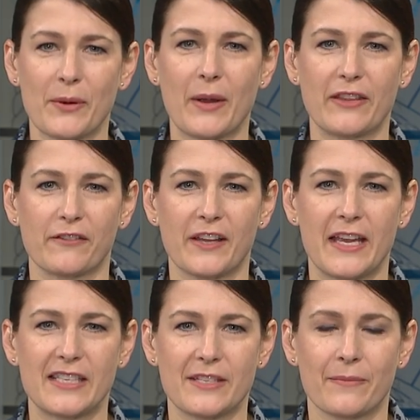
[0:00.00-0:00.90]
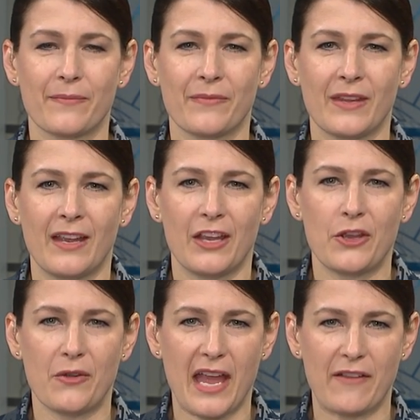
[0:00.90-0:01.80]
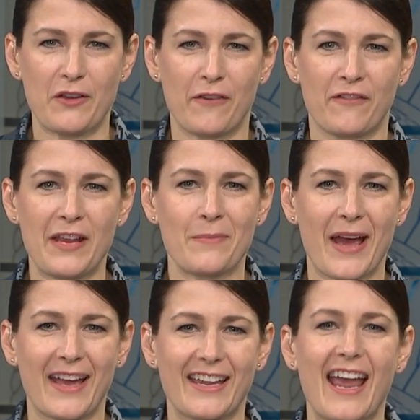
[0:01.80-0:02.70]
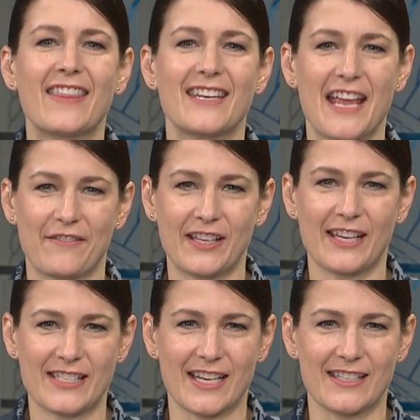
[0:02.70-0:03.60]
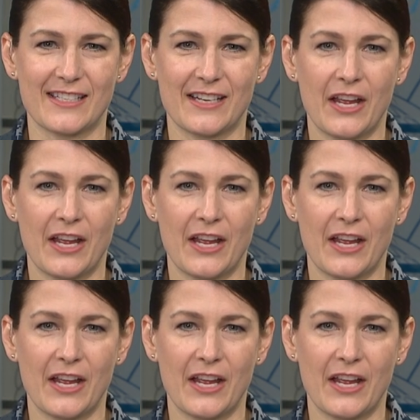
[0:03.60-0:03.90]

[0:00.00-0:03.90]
around the fleet. You gave your feedback and the Navy listened.